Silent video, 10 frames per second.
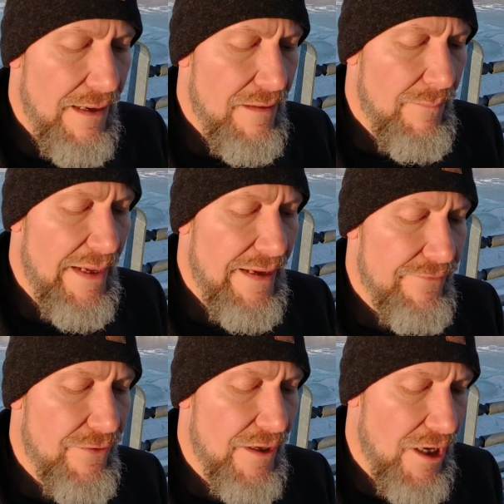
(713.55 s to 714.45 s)
I'll buy
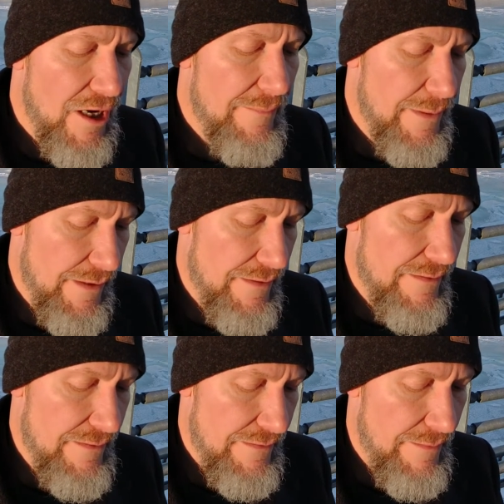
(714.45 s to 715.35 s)
it for a copper,
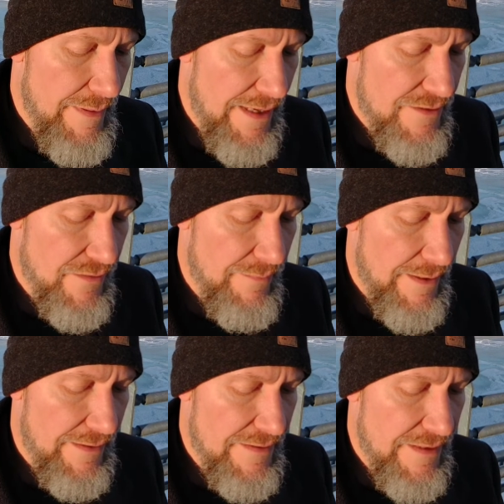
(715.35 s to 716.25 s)
the mage of the
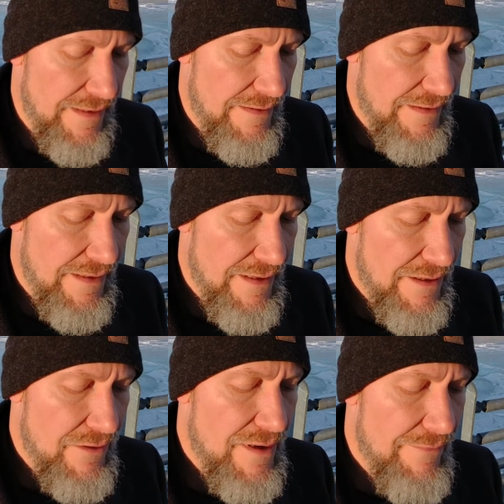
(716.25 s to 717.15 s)
party said.
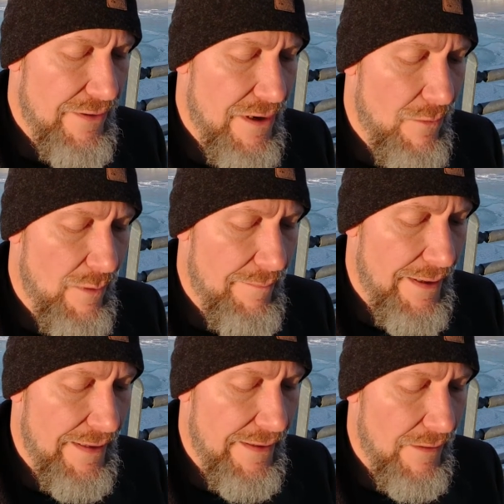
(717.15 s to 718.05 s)
You never know what
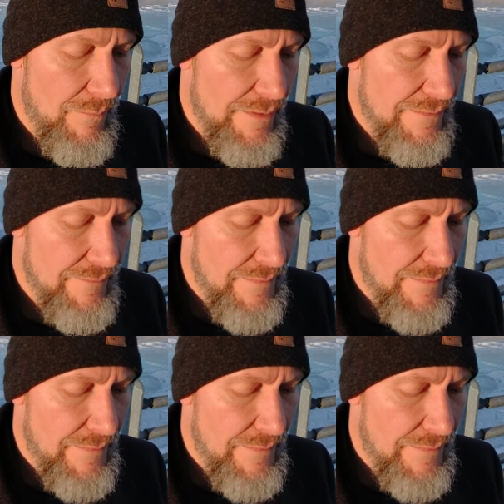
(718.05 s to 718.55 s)
might help.